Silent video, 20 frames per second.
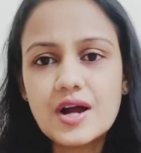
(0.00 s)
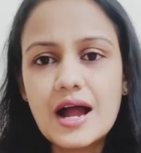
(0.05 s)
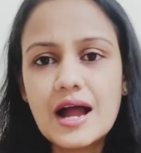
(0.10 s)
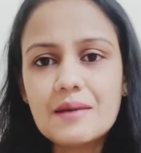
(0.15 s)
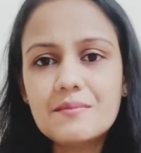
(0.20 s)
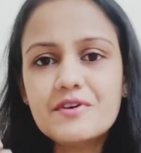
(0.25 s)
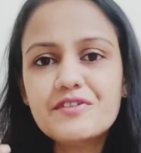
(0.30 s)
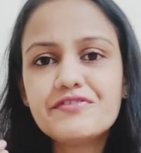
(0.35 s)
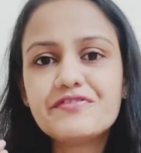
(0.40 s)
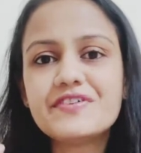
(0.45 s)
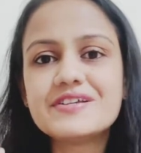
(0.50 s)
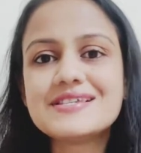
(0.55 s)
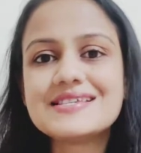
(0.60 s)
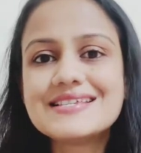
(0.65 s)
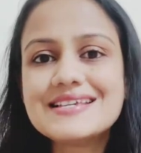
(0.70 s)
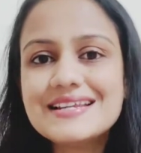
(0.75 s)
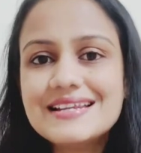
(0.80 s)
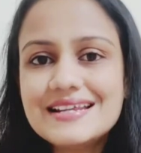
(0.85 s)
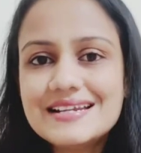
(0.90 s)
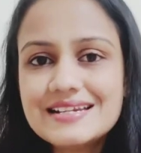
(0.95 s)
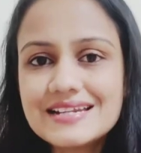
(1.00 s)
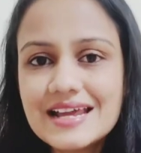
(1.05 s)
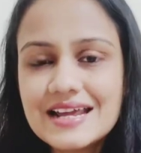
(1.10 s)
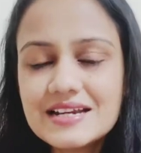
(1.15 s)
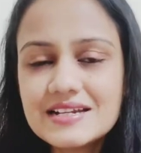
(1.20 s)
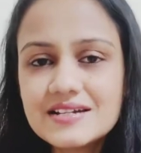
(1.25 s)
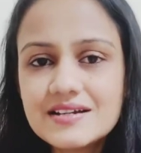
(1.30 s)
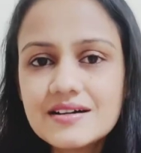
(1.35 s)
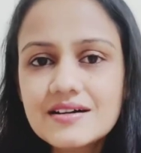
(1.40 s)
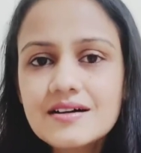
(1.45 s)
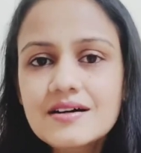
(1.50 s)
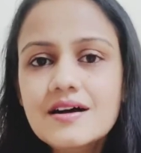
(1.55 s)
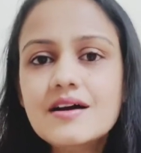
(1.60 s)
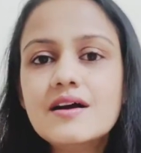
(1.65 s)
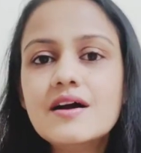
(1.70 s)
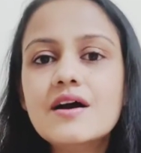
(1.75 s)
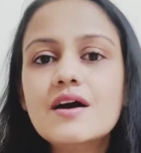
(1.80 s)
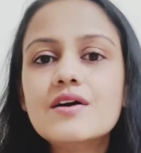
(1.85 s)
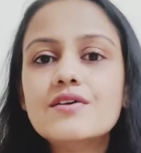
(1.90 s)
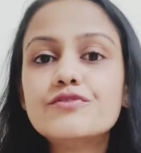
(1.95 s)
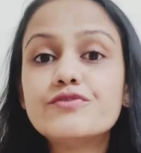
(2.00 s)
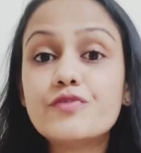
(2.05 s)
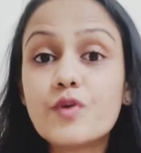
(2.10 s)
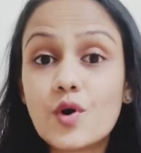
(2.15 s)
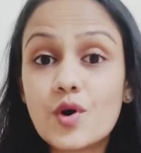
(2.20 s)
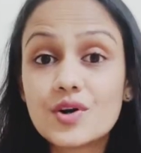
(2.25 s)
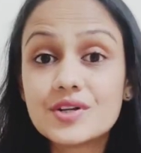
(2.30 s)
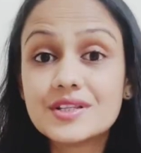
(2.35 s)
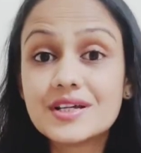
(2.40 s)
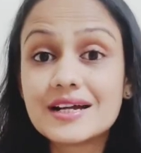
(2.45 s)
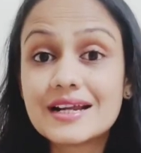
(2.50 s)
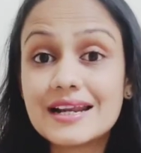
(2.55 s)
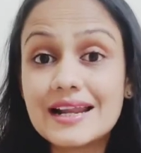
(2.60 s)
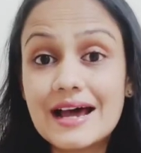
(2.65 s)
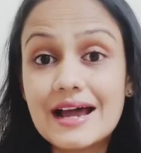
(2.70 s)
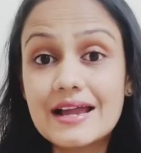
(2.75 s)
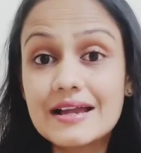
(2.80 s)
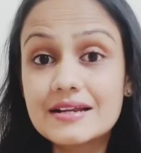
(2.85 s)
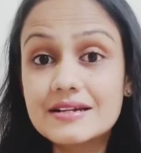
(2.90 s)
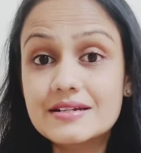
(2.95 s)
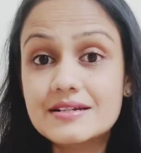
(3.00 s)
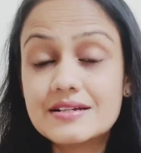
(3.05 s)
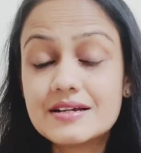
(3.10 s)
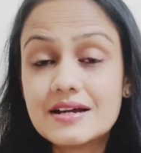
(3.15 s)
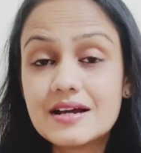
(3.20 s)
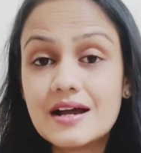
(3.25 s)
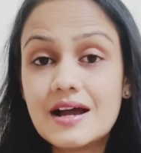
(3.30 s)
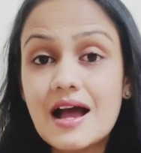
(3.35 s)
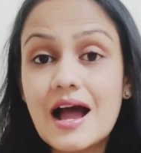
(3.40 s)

I'm a facilitator for the client.